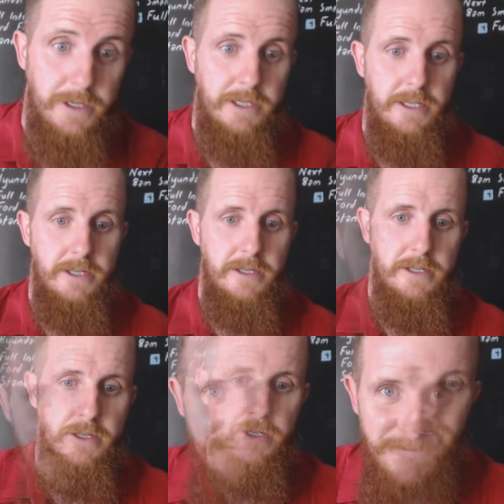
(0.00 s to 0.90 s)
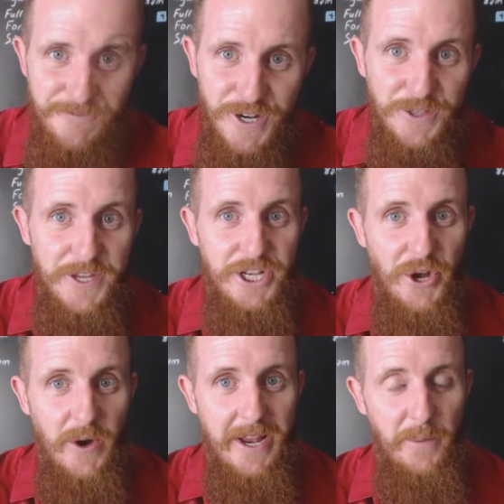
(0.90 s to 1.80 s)
Ah, that filthy
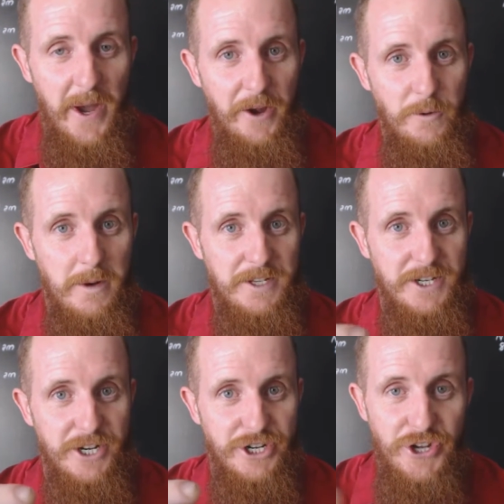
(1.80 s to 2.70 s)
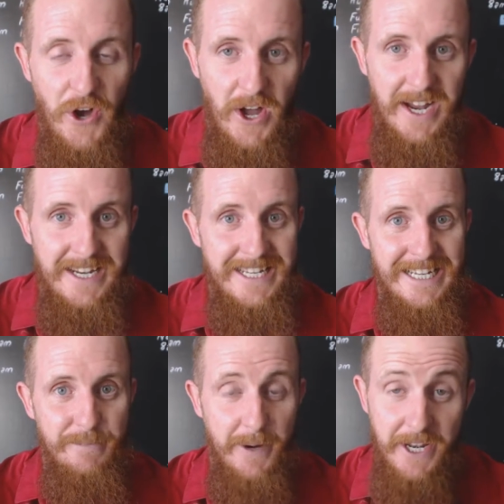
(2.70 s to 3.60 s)
dog had waited almost an entire
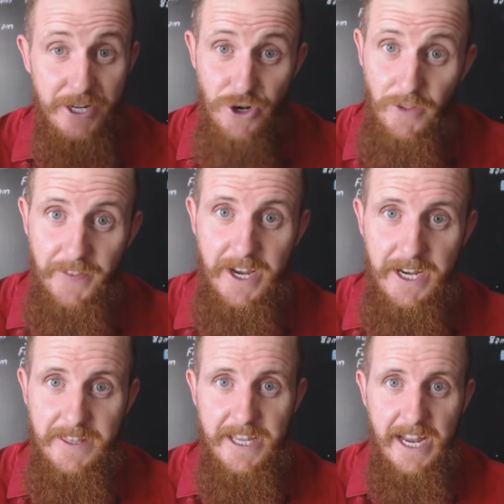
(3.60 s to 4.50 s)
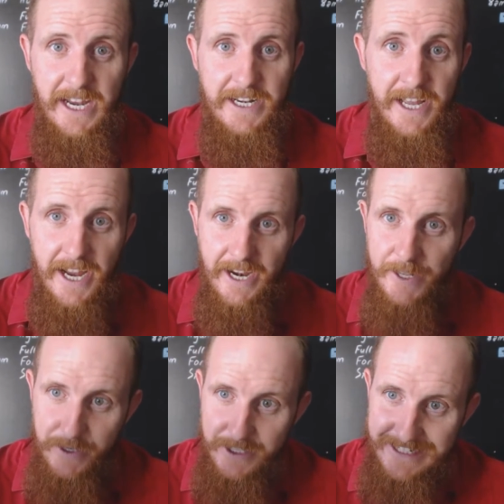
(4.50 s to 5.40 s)
year, but he got there in the end, and
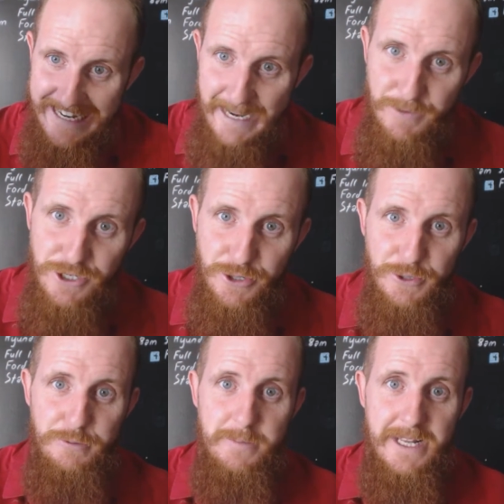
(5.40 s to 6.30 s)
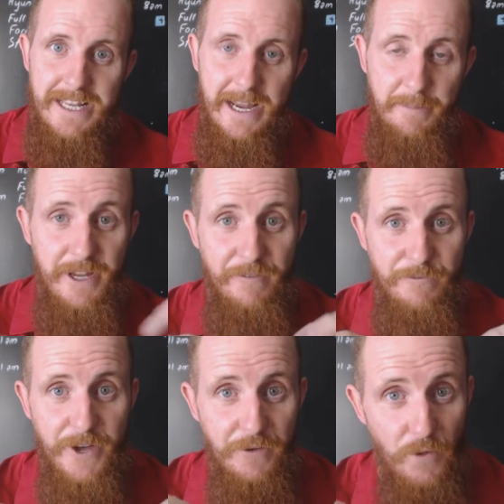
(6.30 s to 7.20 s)
he attempted to humiliate me in
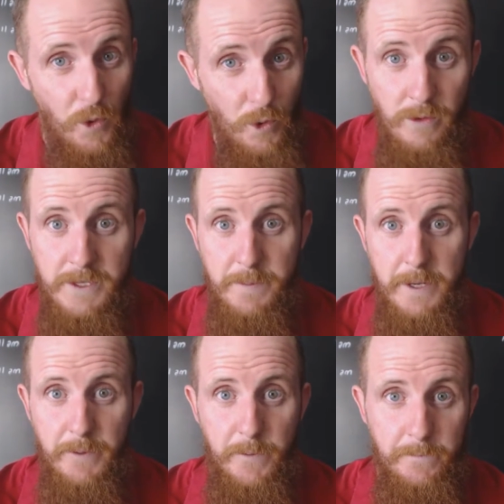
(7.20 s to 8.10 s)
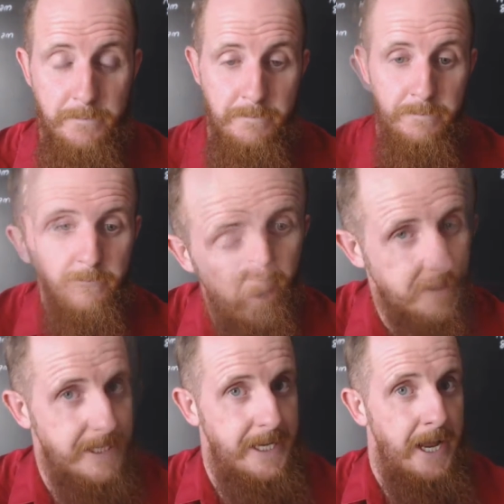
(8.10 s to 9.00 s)
front of all these people. No, I
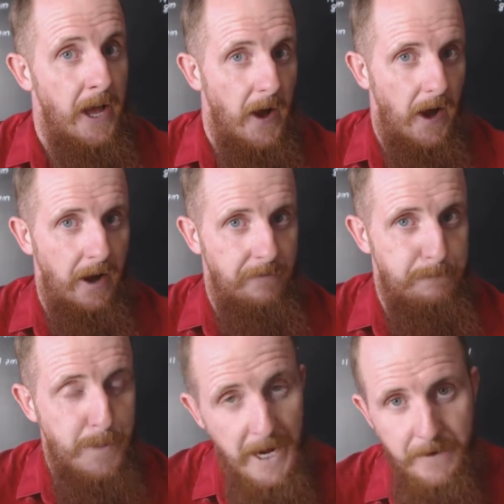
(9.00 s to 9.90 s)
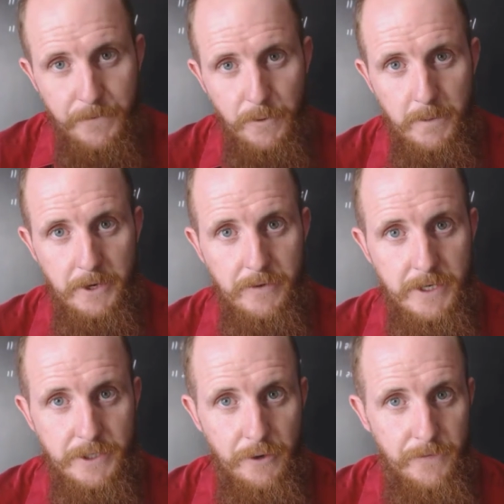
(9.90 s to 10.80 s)
said, I've paid for all my
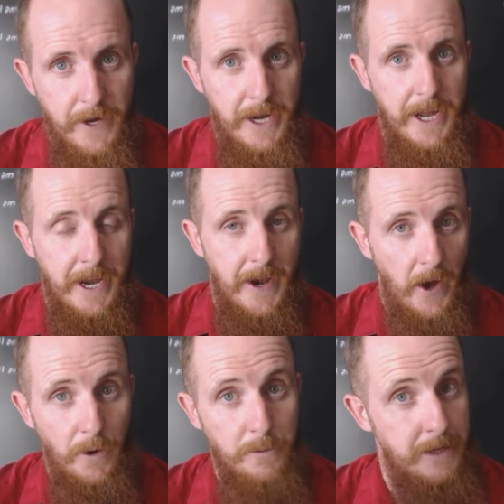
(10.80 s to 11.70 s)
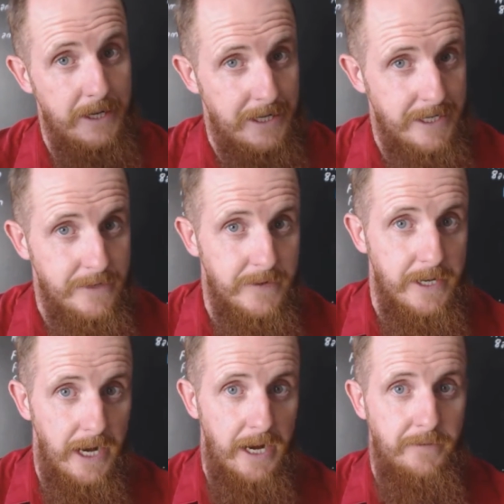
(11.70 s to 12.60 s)
drinks so far and I will be
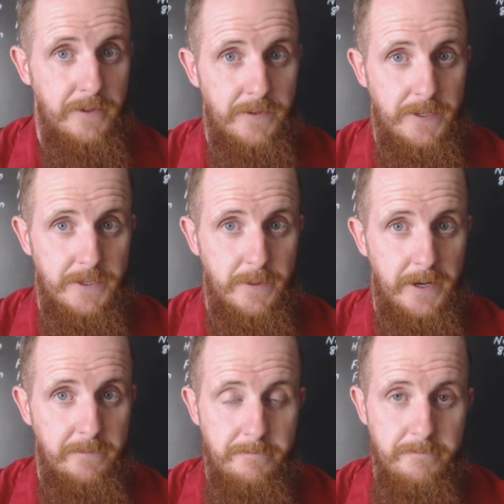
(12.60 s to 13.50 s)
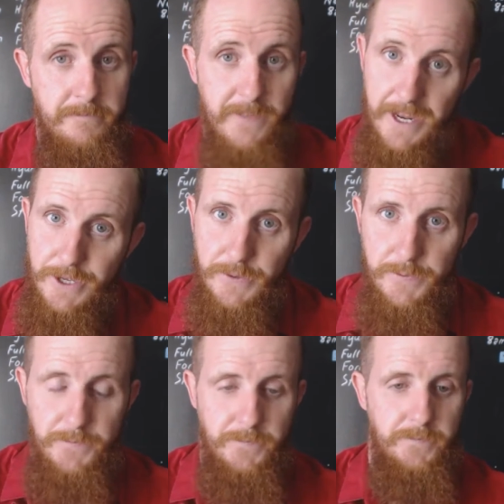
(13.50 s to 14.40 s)
leaving after this one. Thank you.
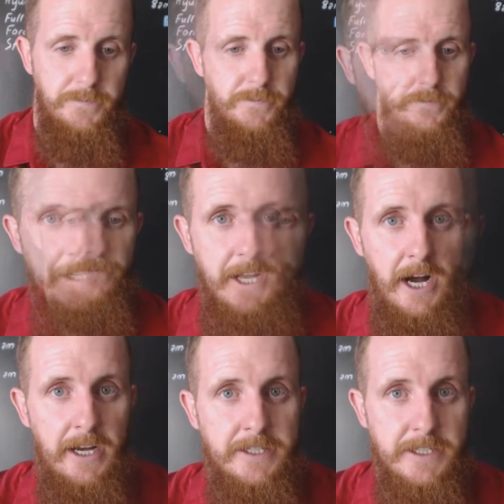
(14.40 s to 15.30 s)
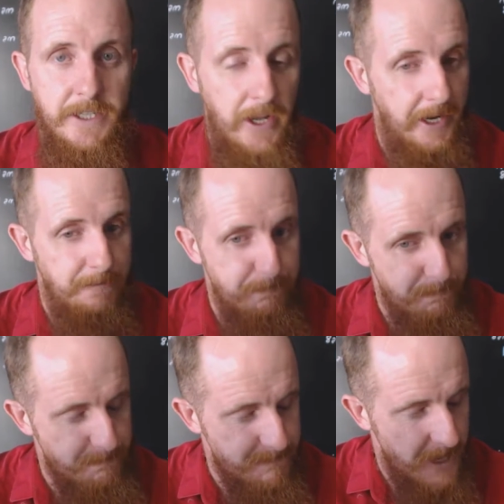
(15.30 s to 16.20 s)
I left in disgust, like,
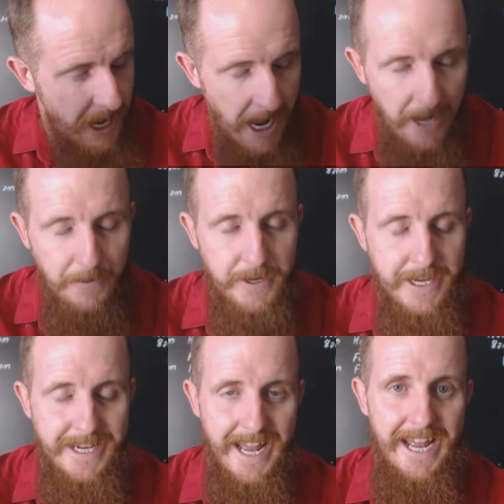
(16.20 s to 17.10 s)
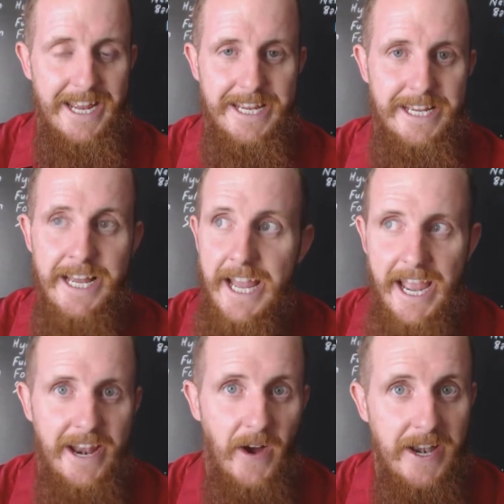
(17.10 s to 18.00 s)
how dare he?
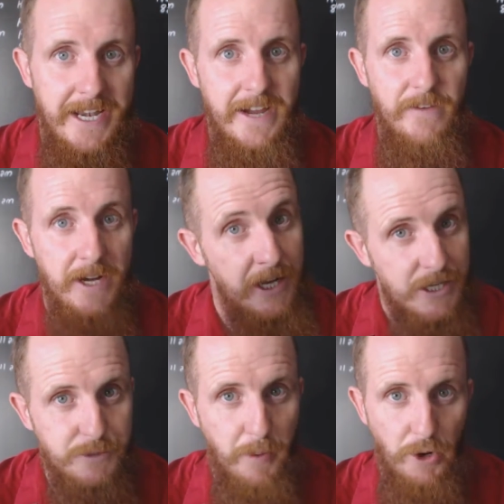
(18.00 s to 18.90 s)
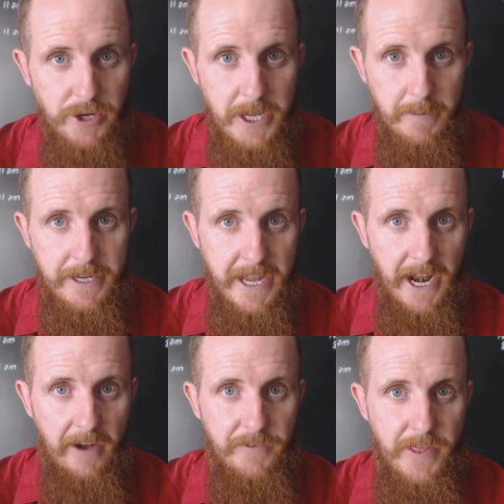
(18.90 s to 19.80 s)
And I never spoke to him
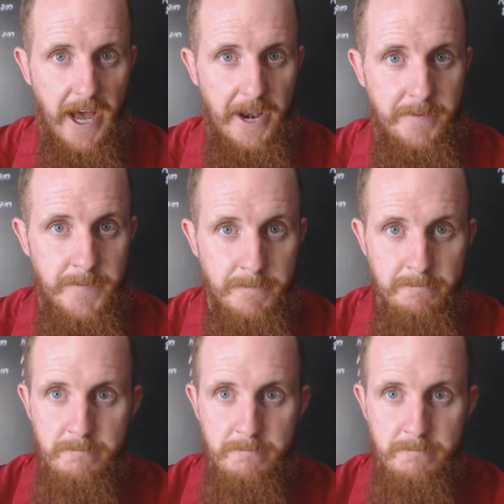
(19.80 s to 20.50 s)
again after that.